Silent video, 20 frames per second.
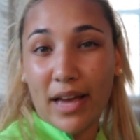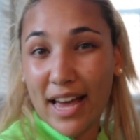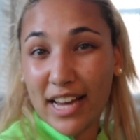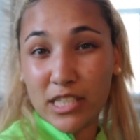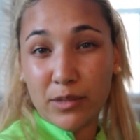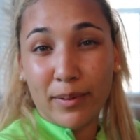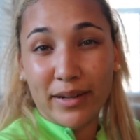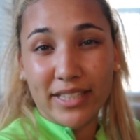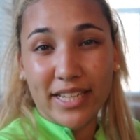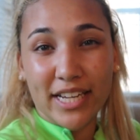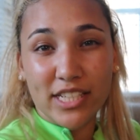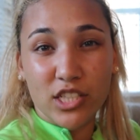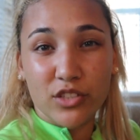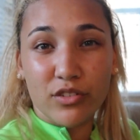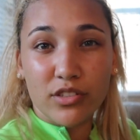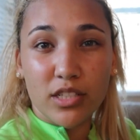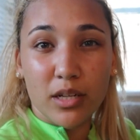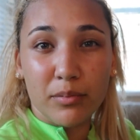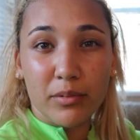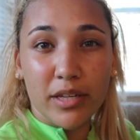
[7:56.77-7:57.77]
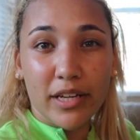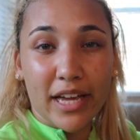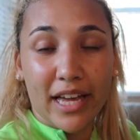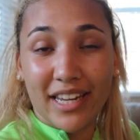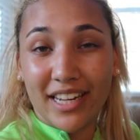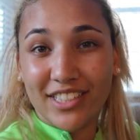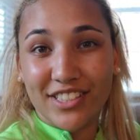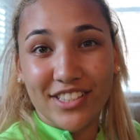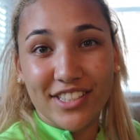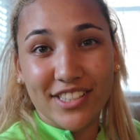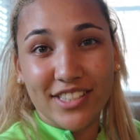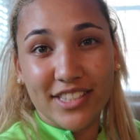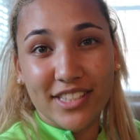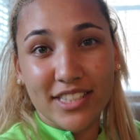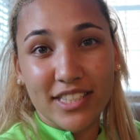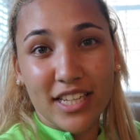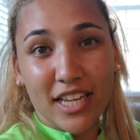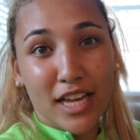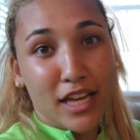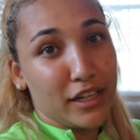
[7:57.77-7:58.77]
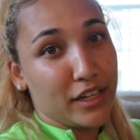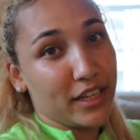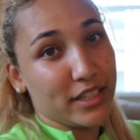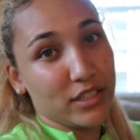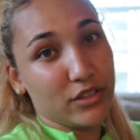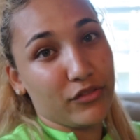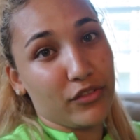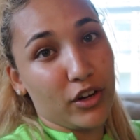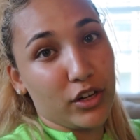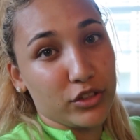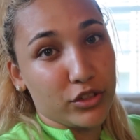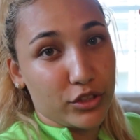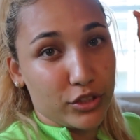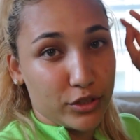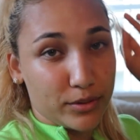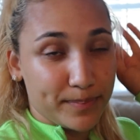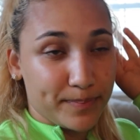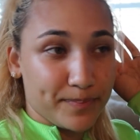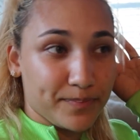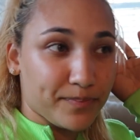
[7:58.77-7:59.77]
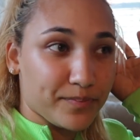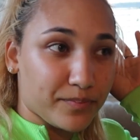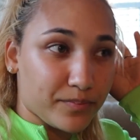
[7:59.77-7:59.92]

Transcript: expectations for something and it just doesn't fall through.